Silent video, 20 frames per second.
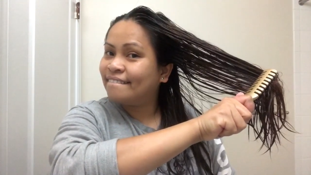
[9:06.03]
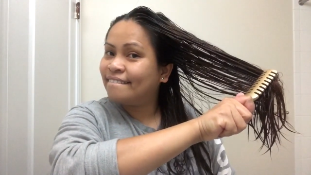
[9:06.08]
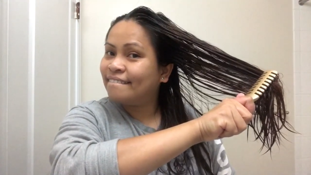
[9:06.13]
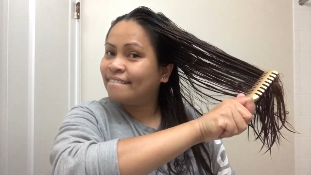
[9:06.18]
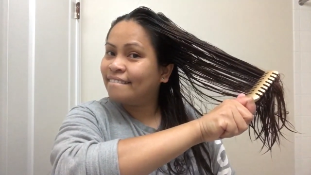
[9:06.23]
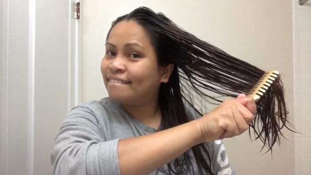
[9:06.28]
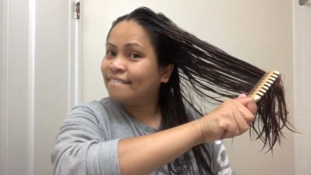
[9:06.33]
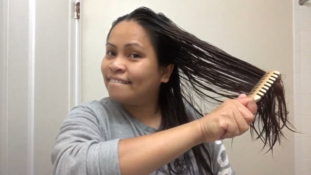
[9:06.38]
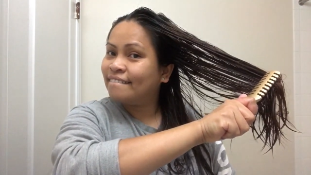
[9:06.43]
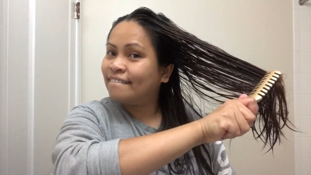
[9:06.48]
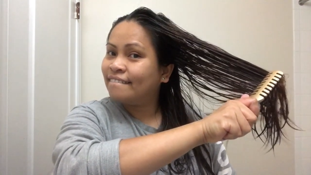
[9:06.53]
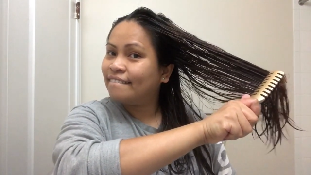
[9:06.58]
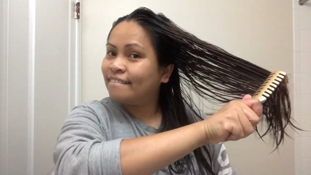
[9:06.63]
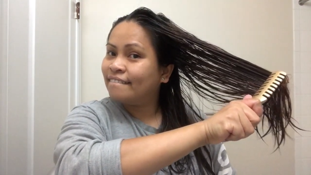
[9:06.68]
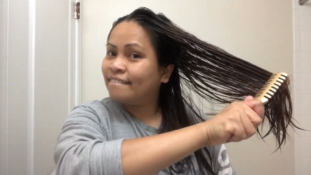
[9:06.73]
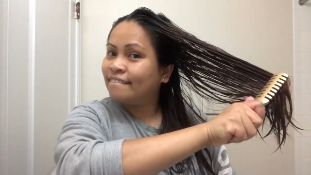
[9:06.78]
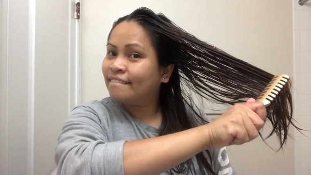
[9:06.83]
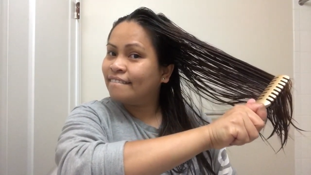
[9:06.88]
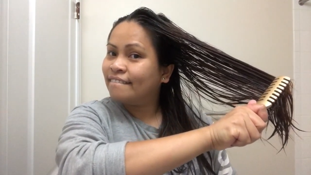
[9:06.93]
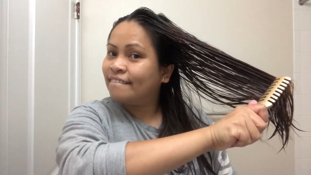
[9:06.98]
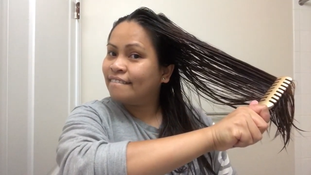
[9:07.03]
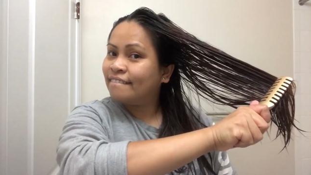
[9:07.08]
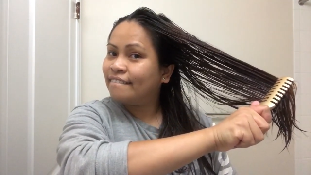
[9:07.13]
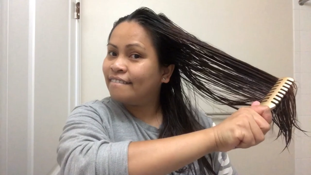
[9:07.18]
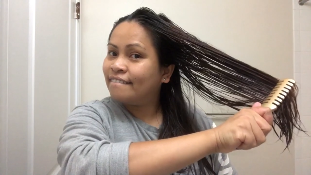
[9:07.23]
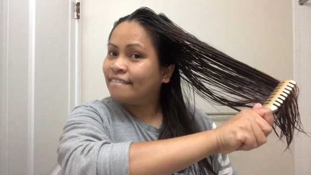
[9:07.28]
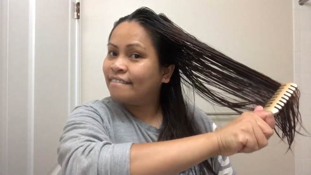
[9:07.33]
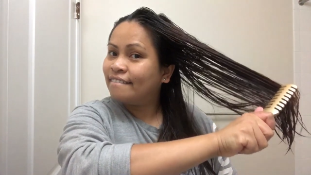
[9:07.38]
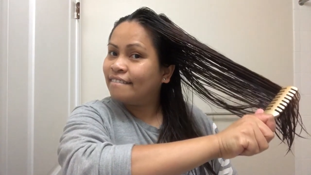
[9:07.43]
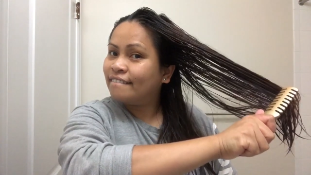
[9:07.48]

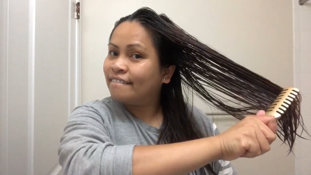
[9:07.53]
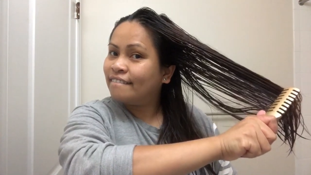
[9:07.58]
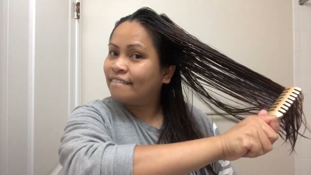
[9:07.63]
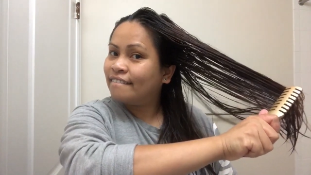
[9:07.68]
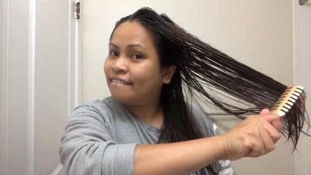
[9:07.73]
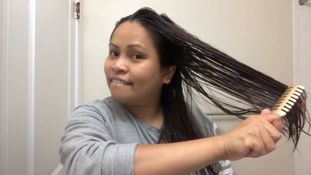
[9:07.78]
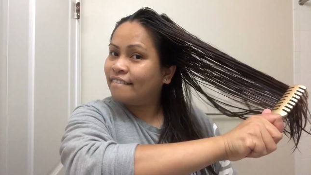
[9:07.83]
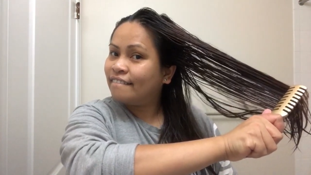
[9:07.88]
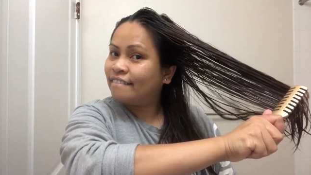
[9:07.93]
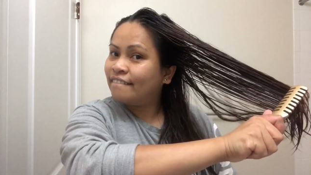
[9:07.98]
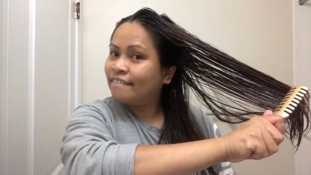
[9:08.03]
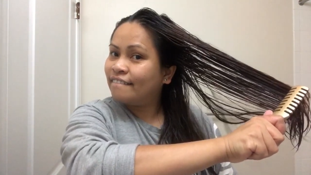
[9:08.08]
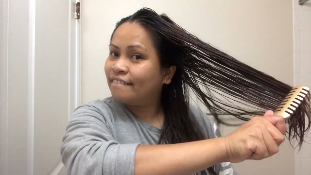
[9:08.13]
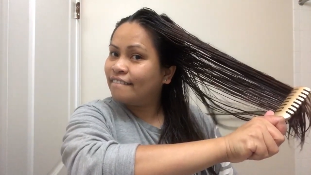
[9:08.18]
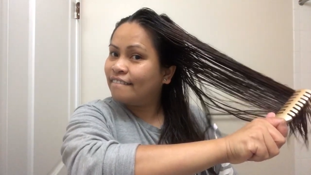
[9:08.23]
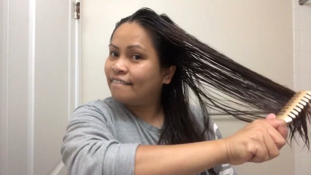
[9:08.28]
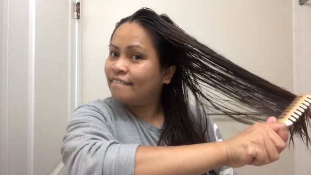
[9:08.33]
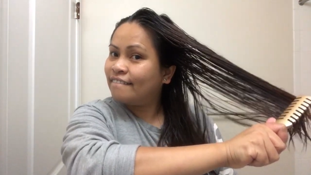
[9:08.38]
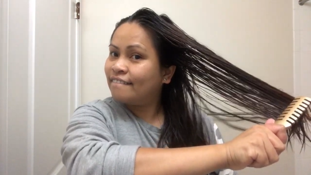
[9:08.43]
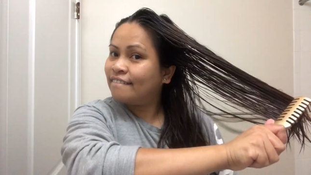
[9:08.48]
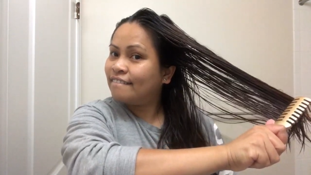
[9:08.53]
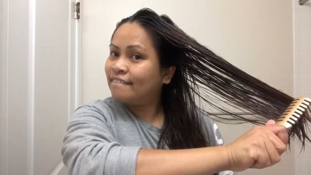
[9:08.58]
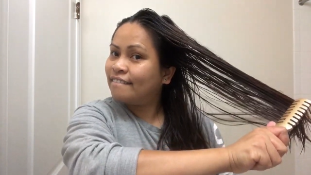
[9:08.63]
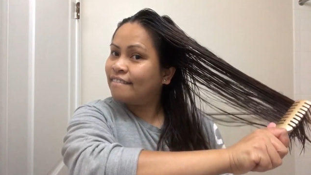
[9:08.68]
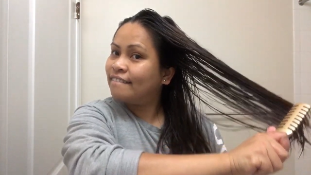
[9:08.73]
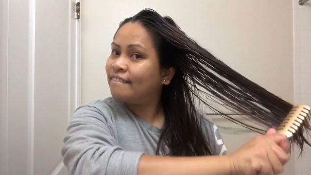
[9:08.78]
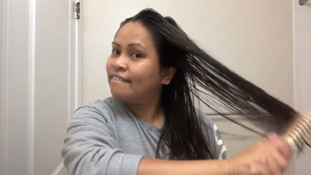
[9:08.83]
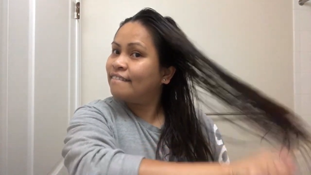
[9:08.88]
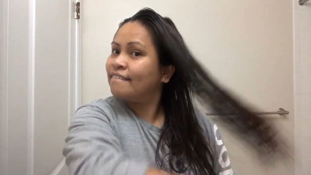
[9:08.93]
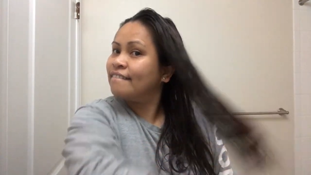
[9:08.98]

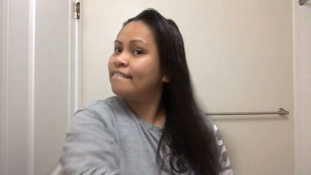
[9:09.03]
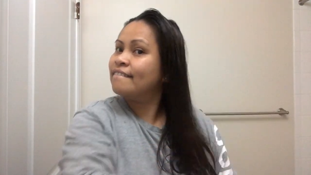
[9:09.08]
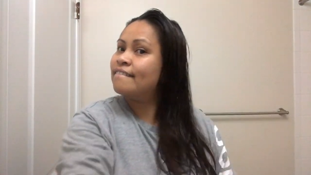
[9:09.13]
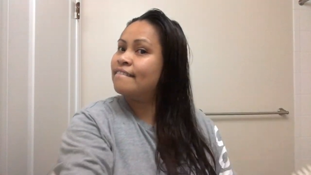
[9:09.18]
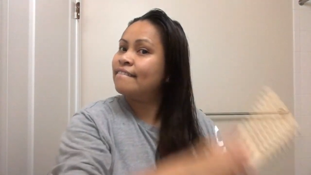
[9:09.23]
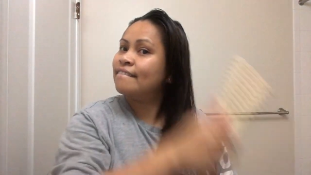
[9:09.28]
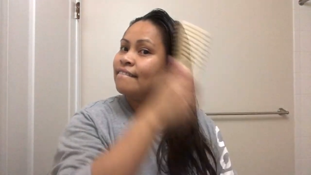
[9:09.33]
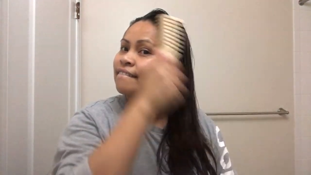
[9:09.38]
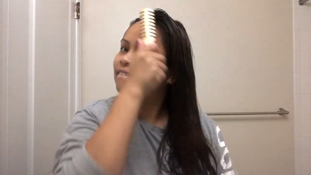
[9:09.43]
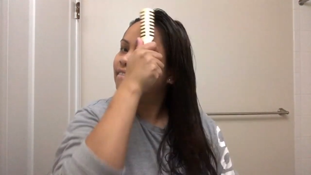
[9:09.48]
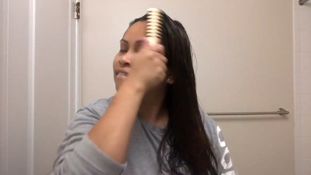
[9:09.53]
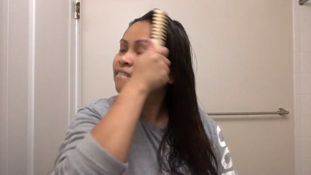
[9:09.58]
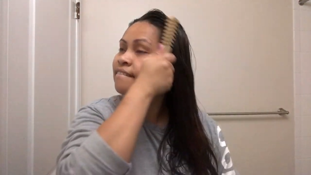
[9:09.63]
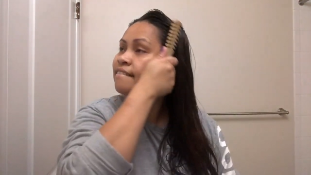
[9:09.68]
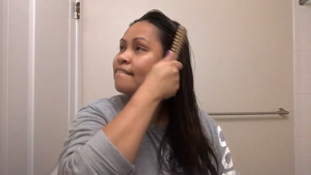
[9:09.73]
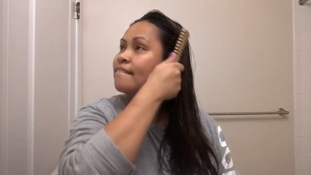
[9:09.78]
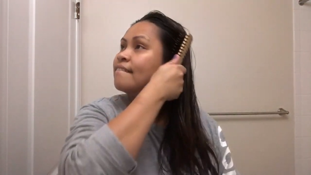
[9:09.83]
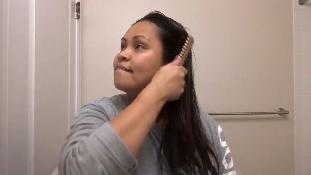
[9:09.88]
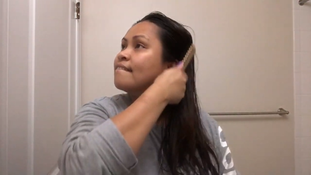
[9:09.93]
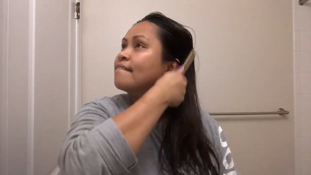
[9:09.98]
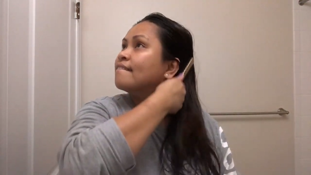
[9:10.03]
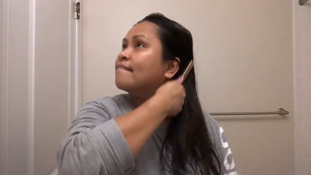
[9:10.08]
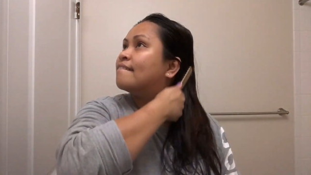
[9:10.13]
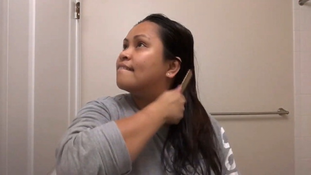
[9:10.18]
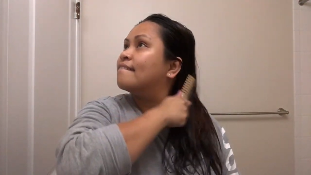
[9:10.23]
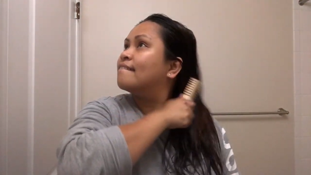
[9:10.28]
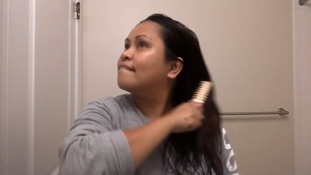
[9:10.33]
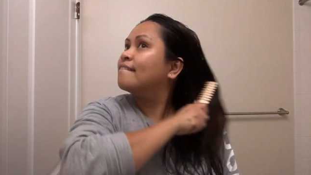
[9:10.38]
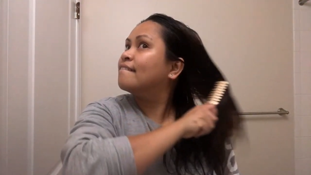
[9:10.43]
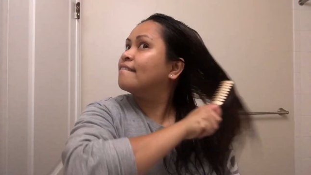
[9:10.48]

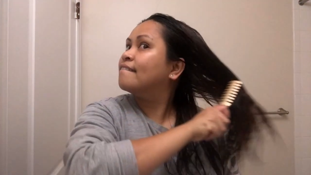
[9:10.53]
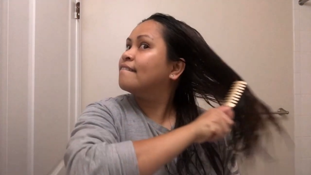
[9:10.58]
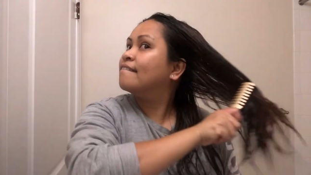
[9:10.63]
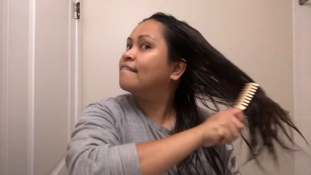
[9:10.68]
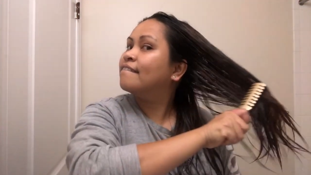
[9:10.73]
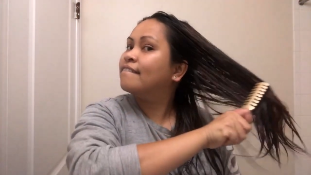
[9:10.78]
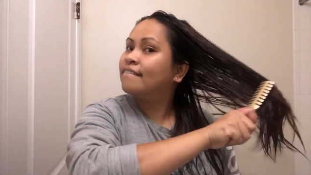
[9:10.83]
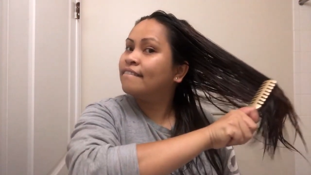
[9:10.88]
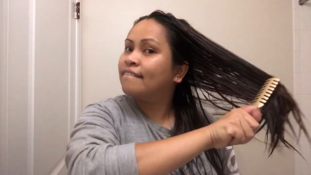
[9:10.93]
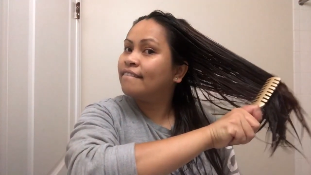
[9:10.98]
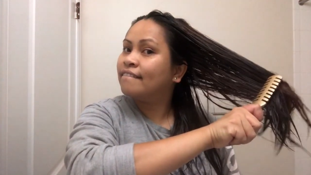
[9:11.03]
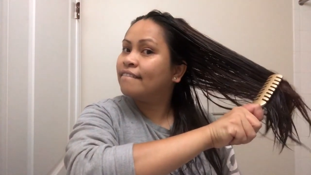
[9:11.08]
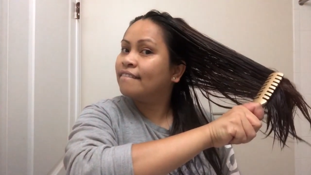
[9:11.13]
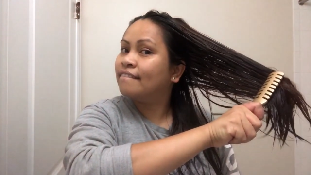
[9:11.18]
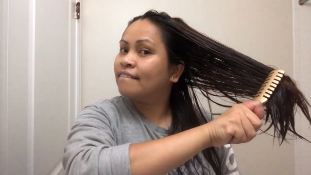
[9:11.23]
Nothing is said.